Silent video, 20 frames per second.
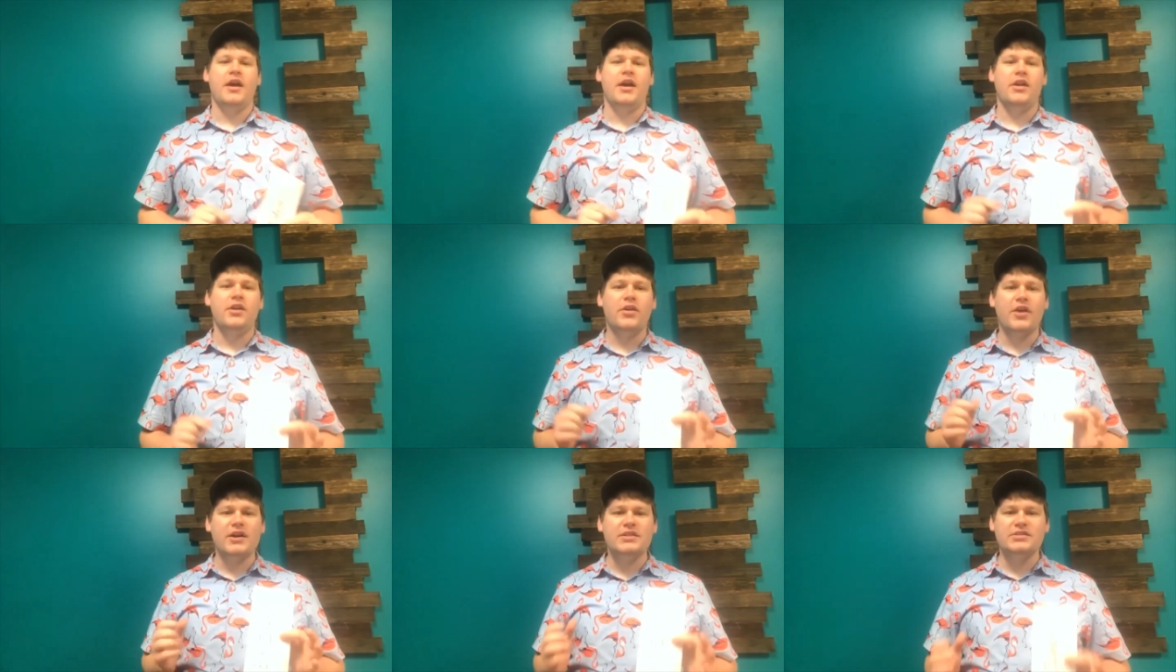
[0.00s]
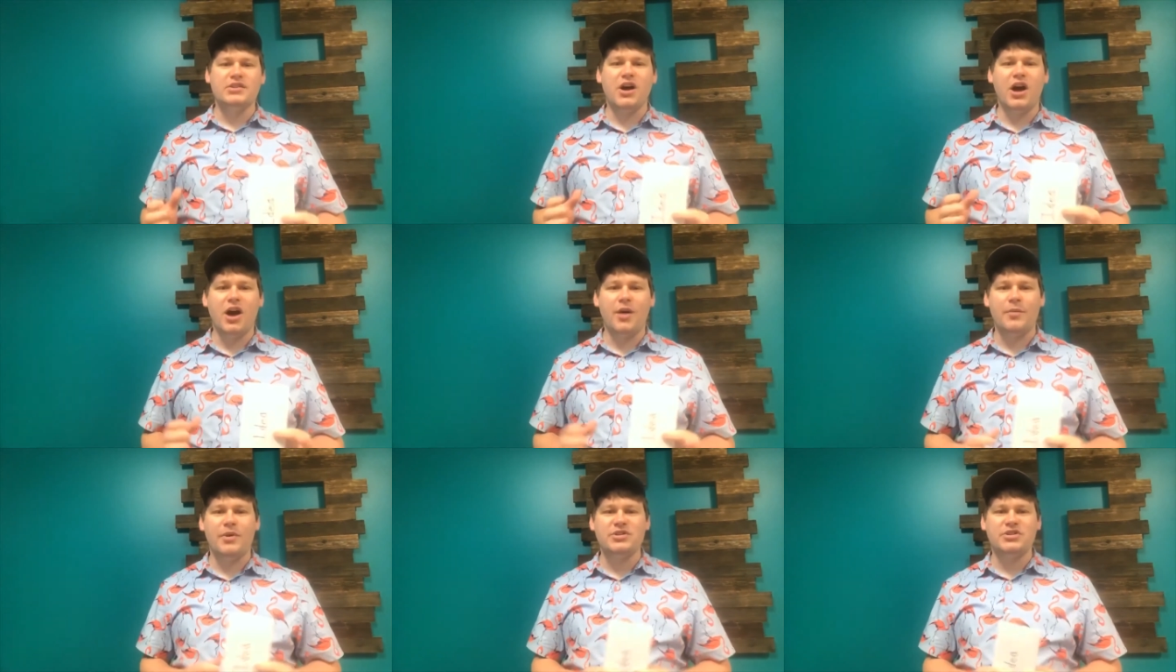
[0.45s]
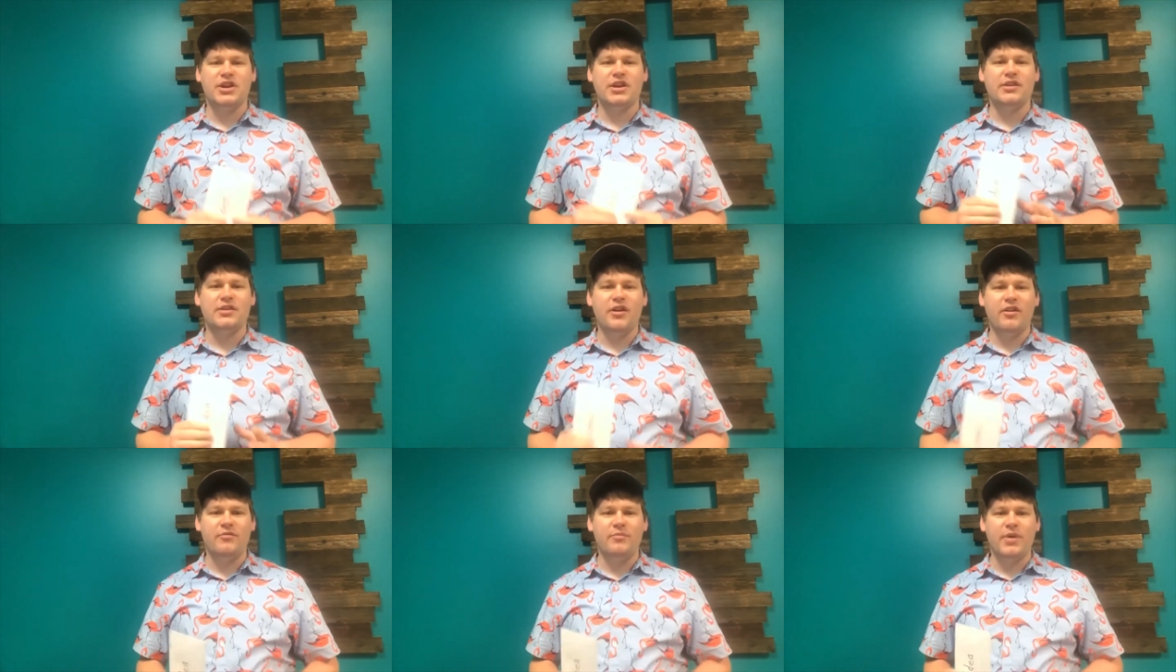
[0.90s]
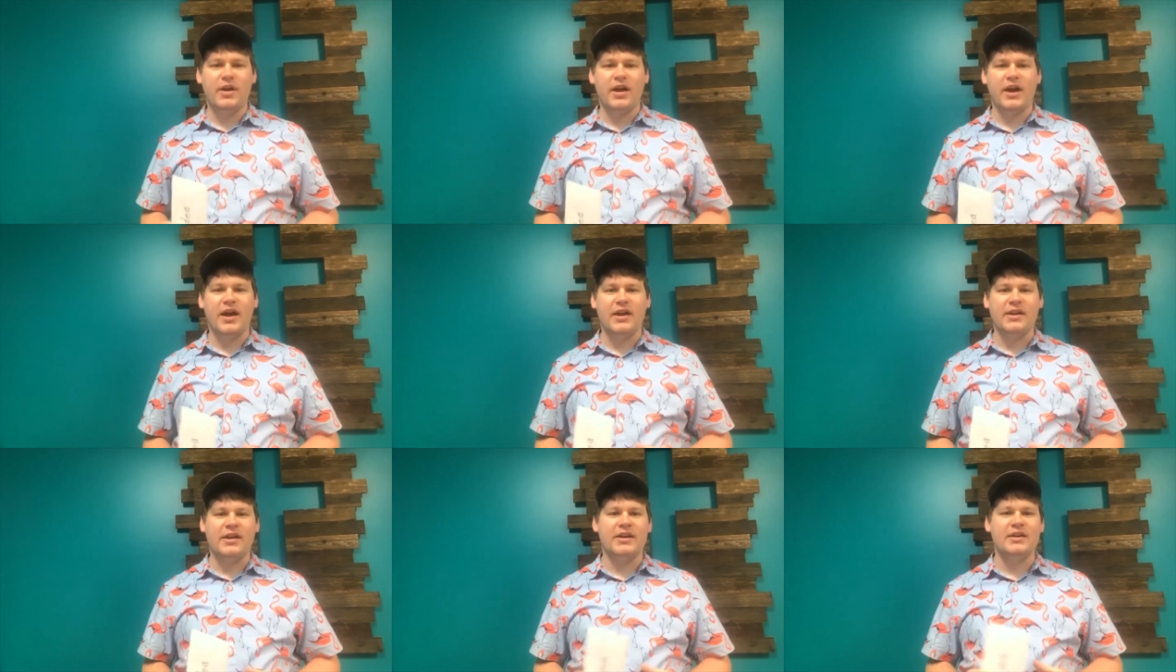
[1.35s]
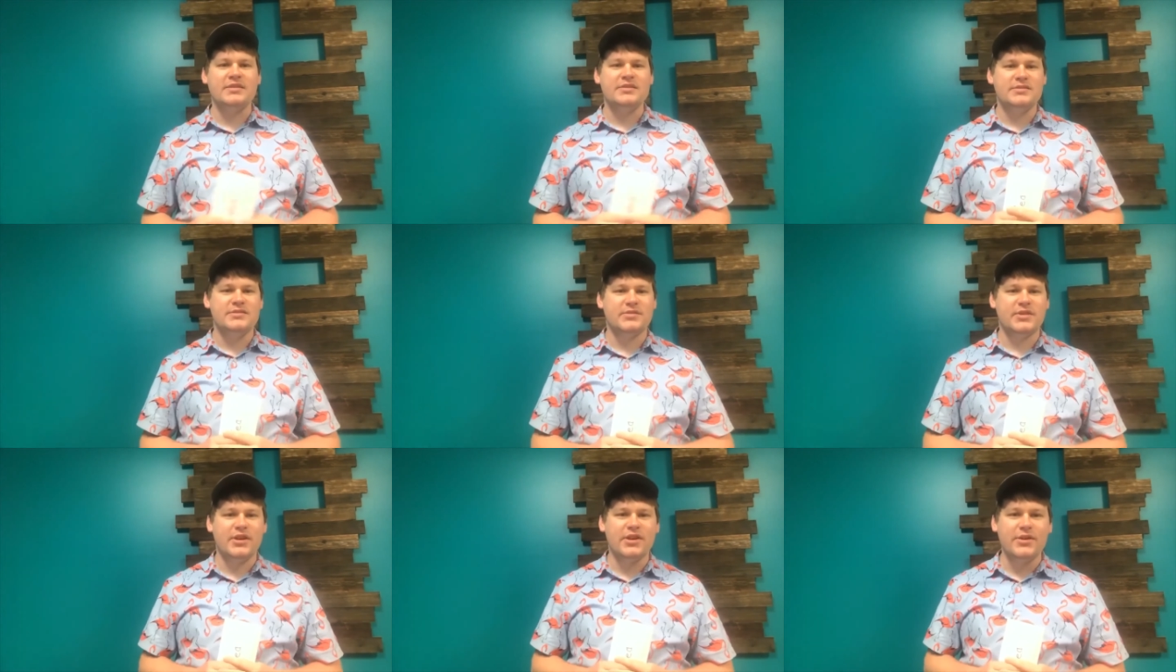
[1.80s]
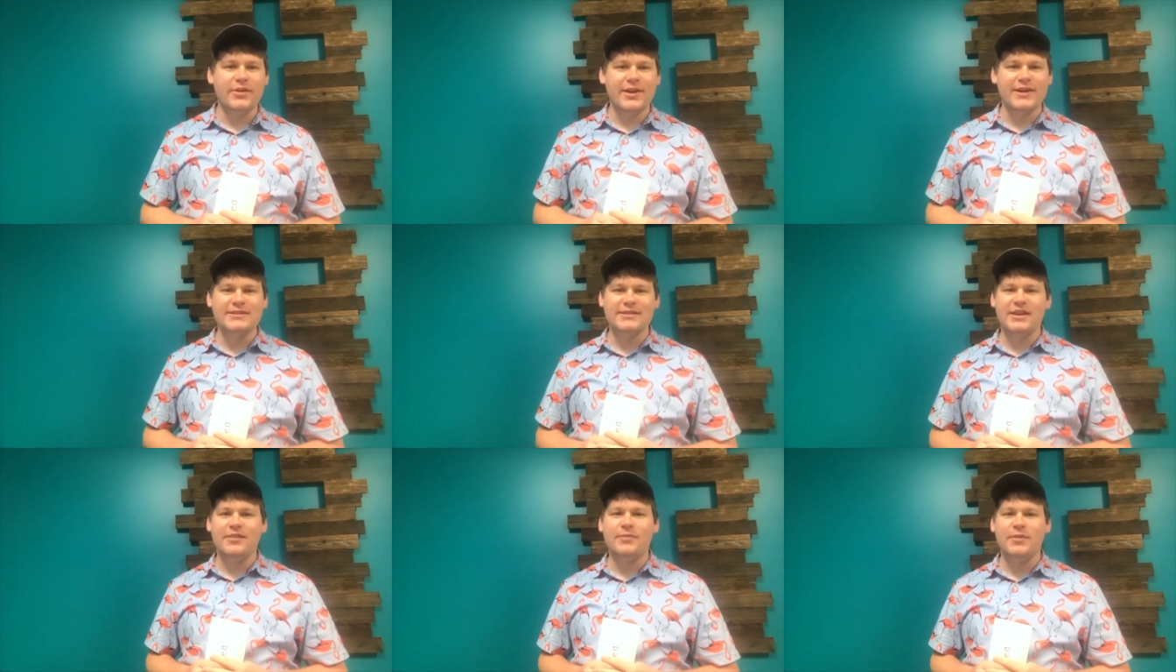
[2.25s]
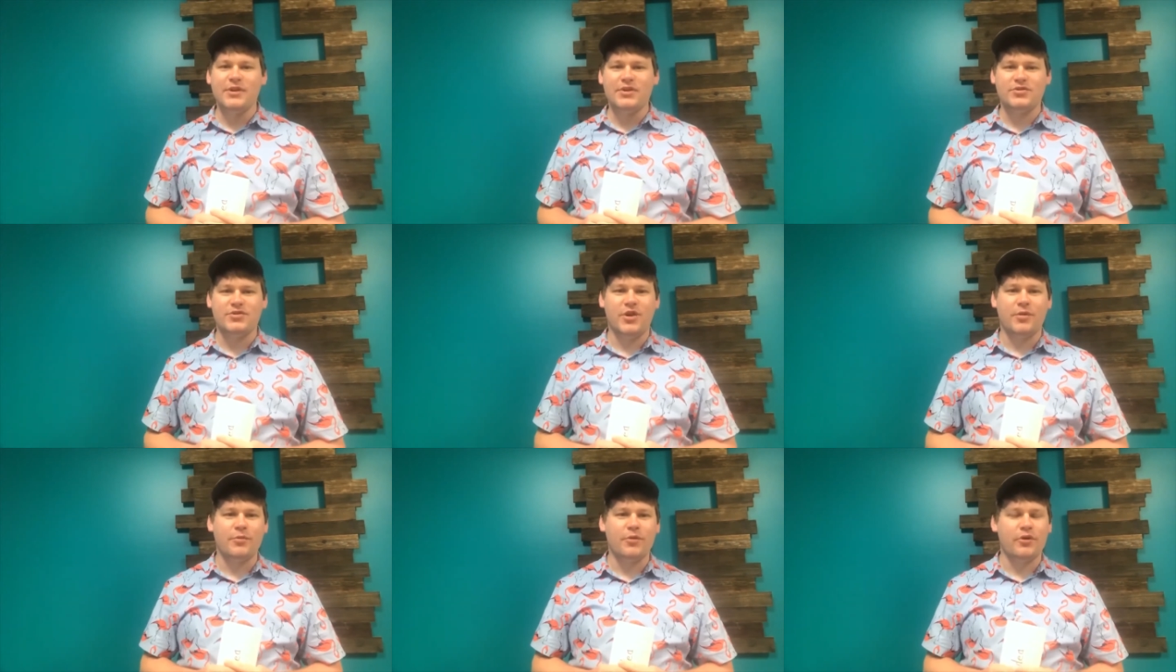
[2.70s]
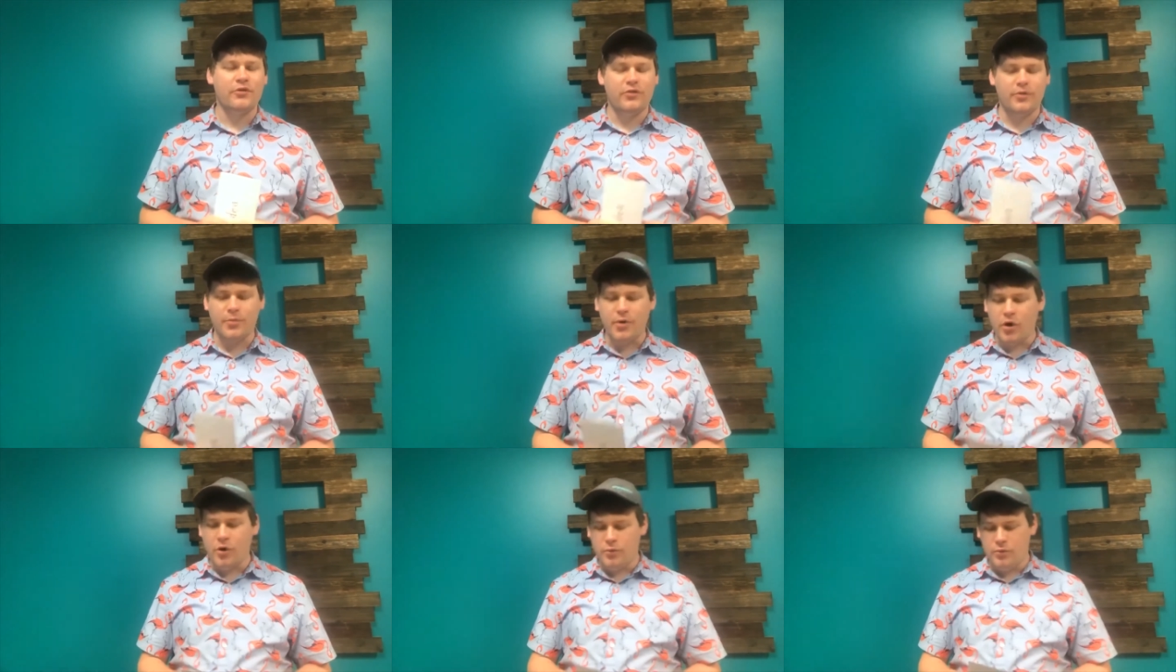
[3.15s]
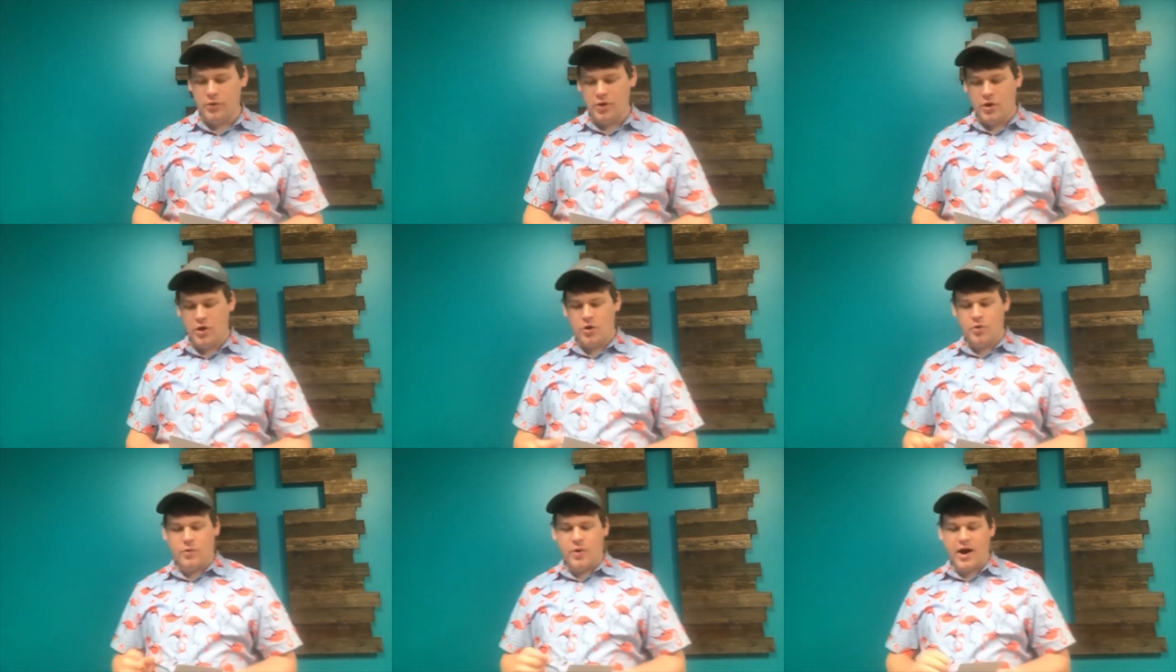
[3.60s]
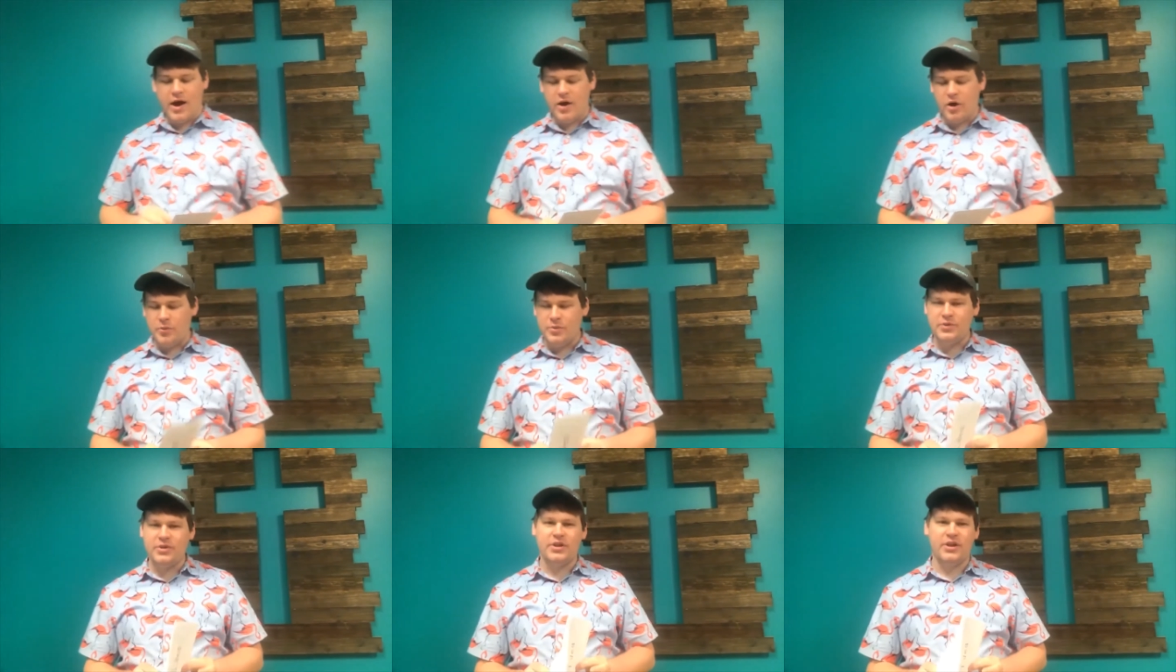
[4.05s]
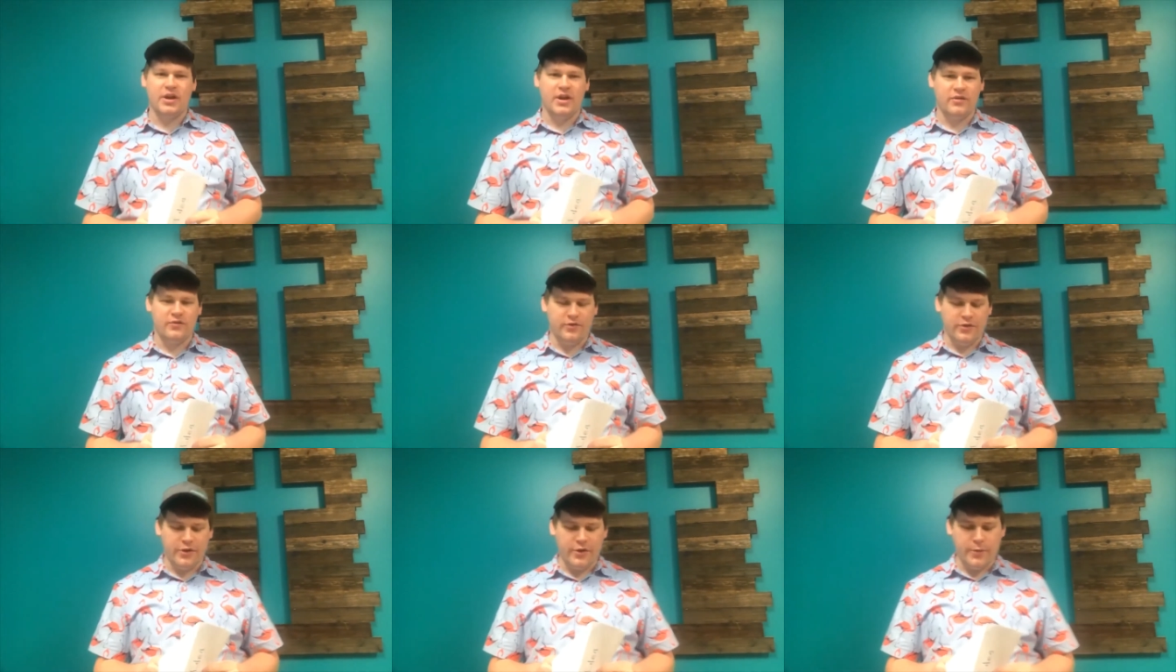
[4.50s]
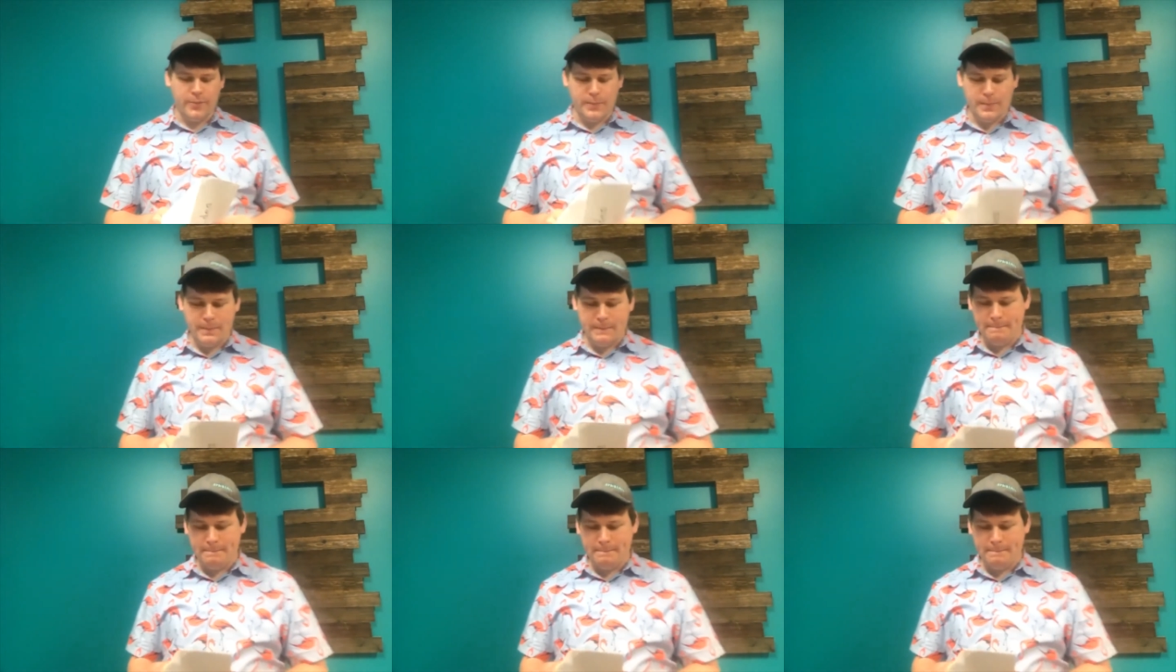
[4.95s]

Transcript: You guys know how much I love big ideas, so can you guys give me a drum roll from home while I open the envelope?